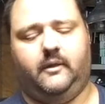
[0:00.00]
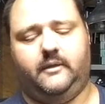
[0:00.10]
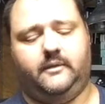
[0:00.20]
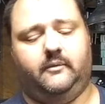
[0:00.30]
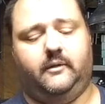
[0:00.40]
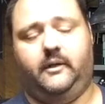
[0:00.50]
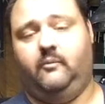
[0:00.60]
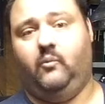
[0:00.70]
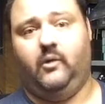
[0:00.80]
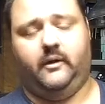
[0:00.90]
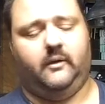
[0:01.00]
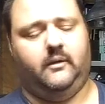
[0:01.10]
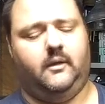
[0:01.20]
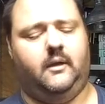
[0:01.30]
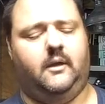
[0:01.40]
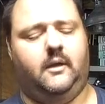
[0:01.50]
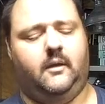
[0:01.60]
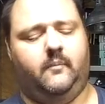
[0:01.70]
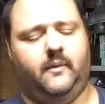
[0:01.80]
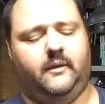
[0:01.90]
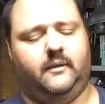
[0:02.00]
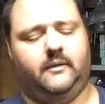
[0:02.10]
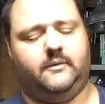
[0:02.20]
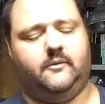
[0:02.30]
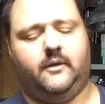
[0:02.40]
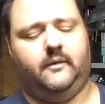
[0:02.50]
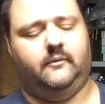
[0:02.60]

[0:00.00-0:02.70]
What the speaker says: I only need 1, but that's alright